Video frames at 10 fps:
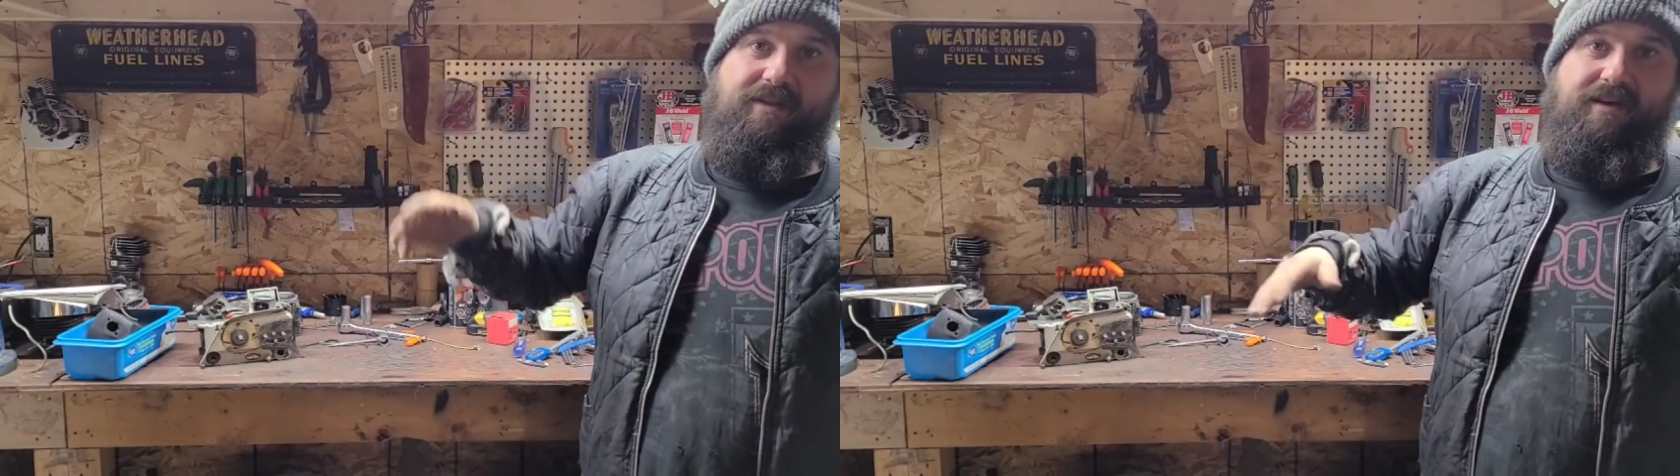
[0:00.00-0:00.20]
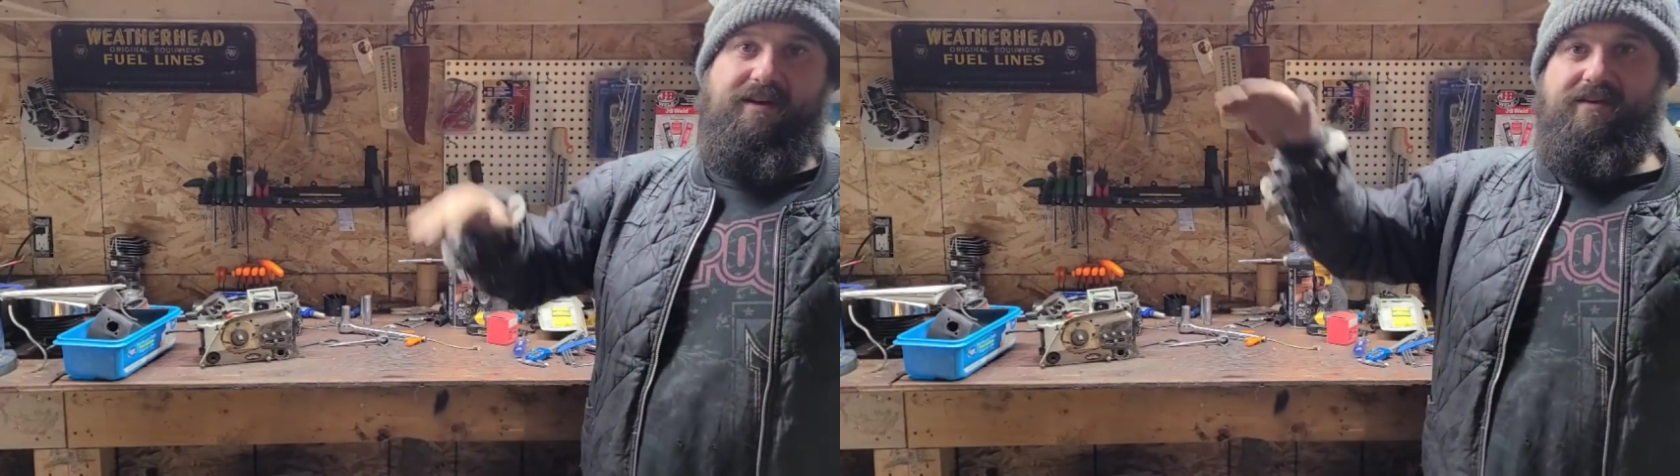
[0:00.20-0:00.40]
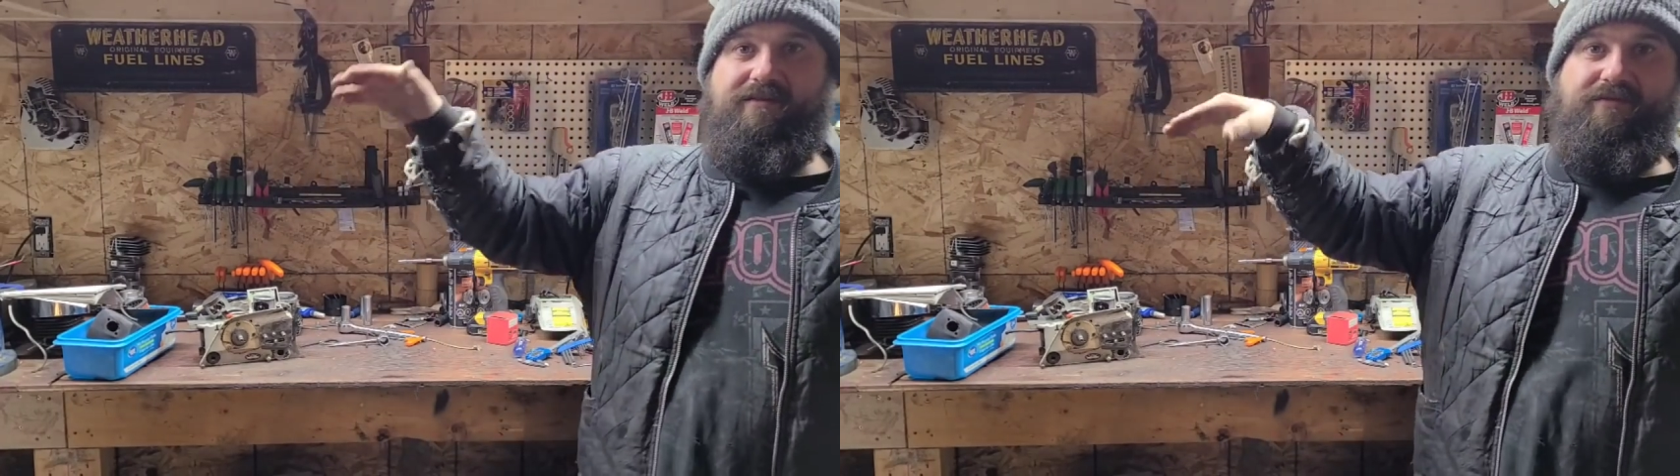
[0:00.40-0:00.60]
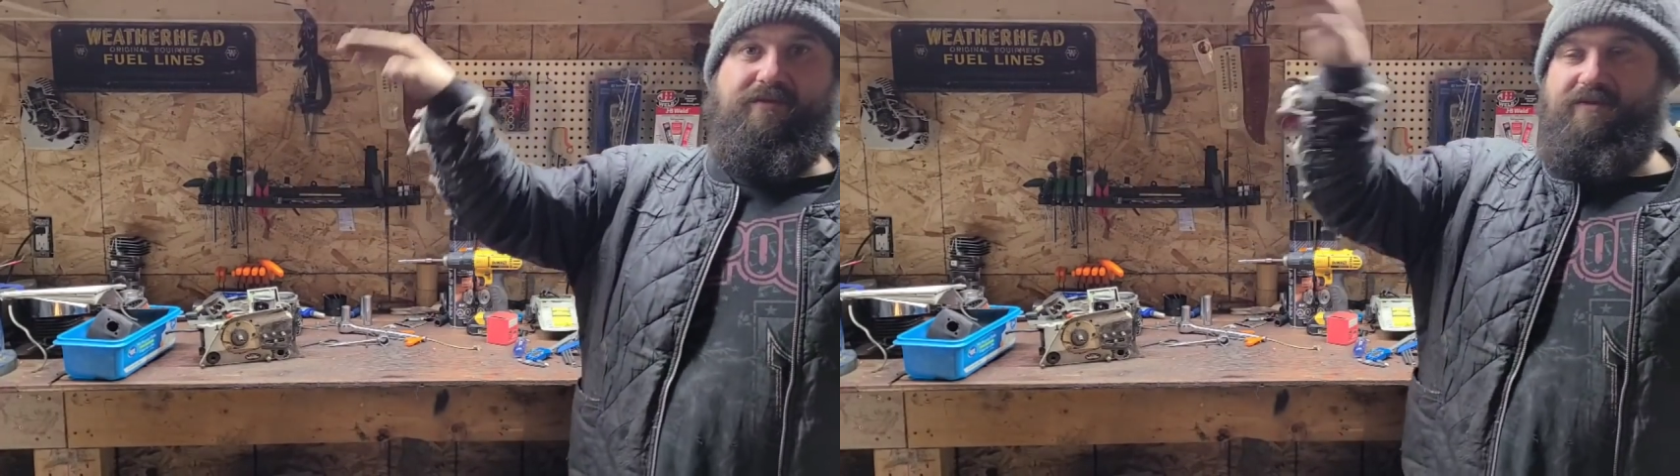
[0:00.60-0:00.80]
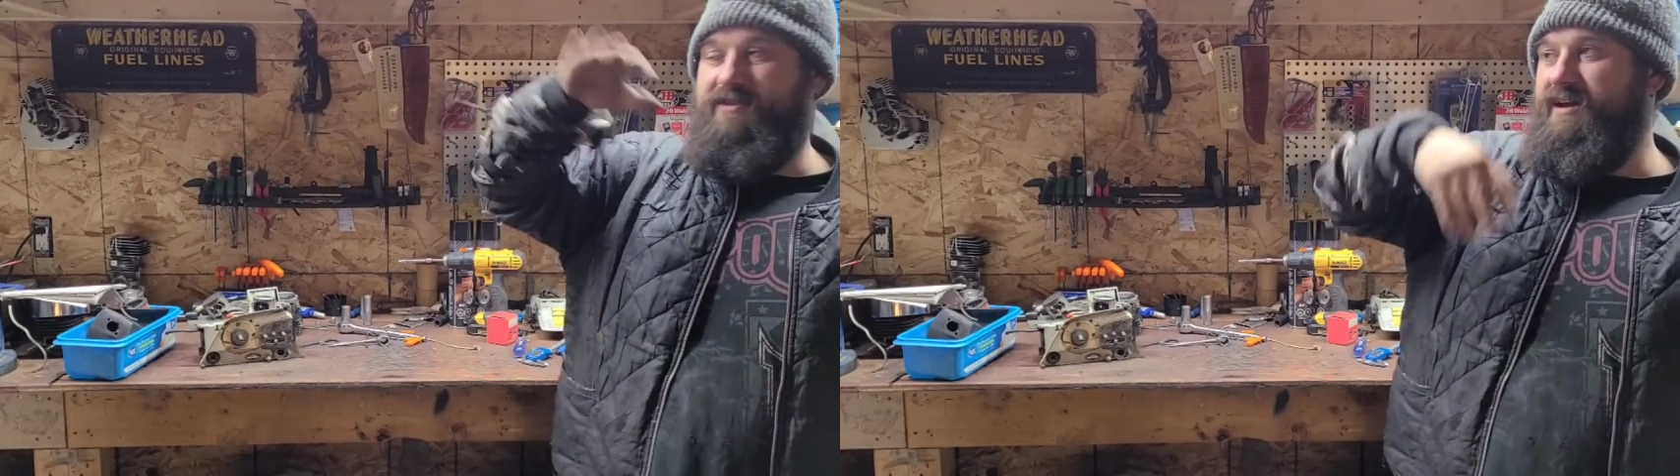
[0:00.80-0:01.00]
the
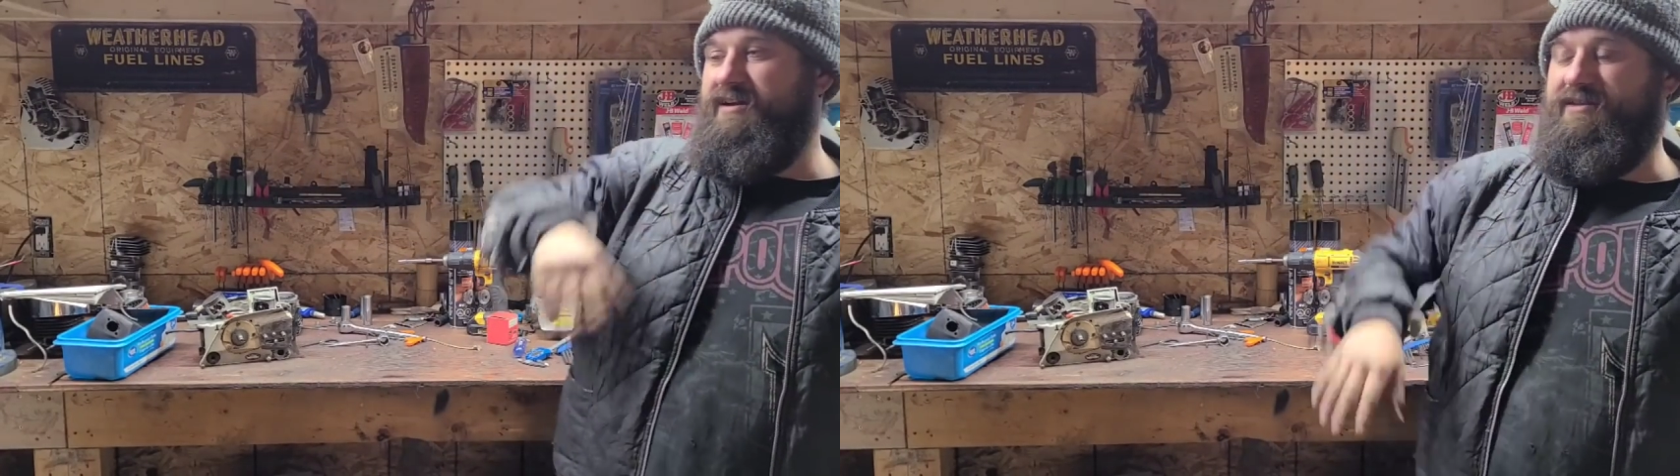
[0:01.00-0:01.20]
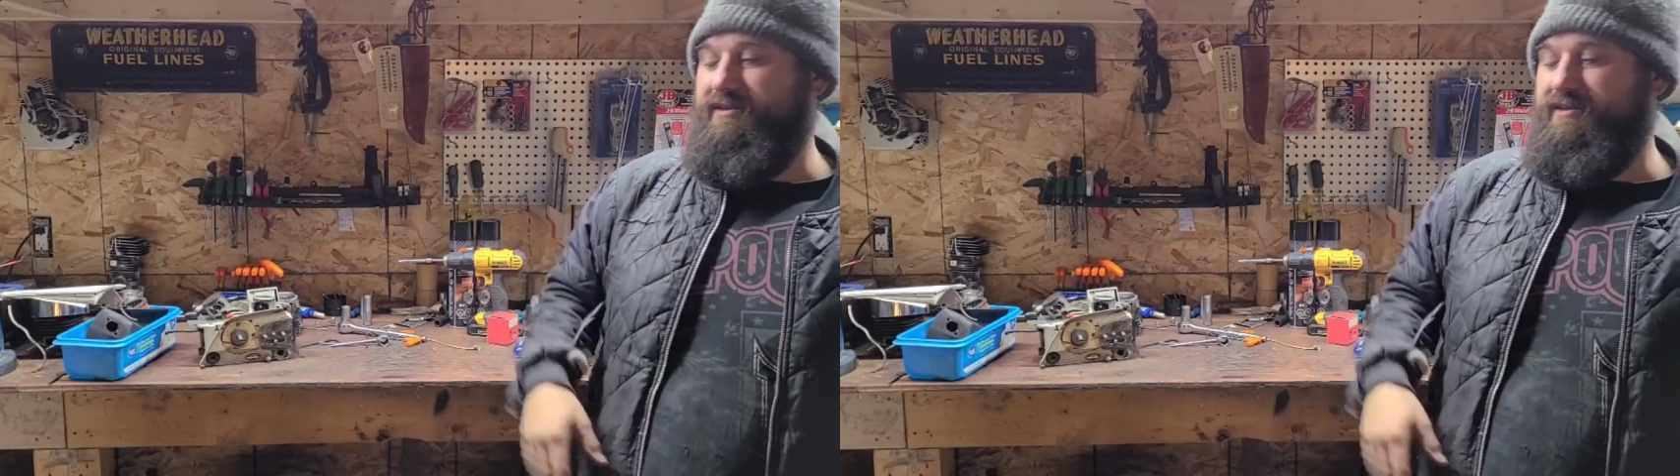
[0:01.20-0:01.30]
from the deck of